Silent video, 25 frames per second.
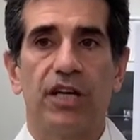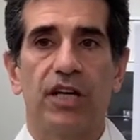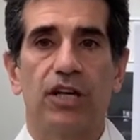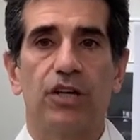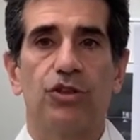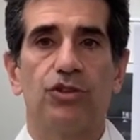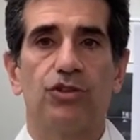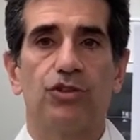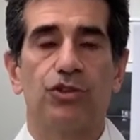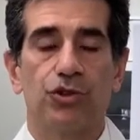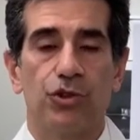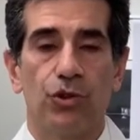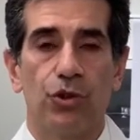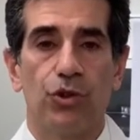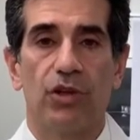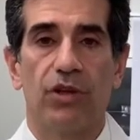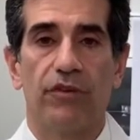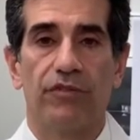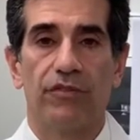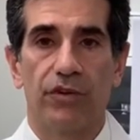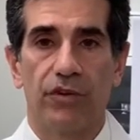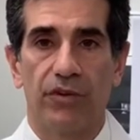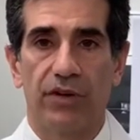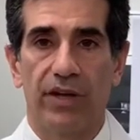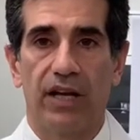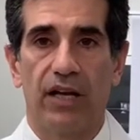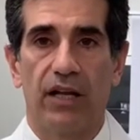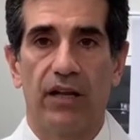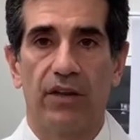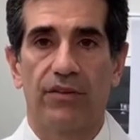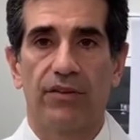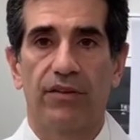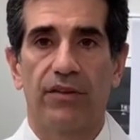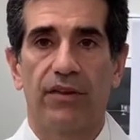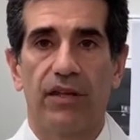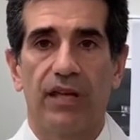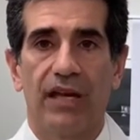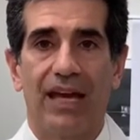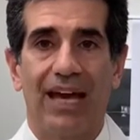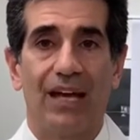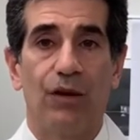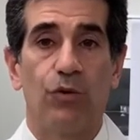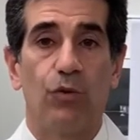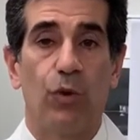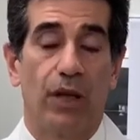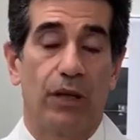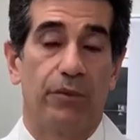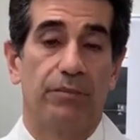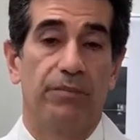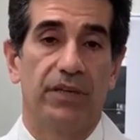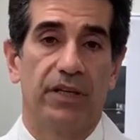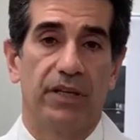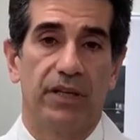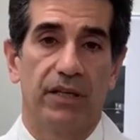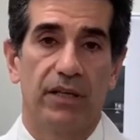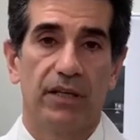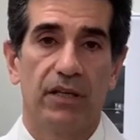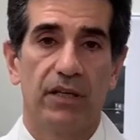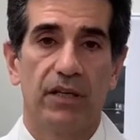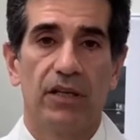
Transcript: control of your health and well-being.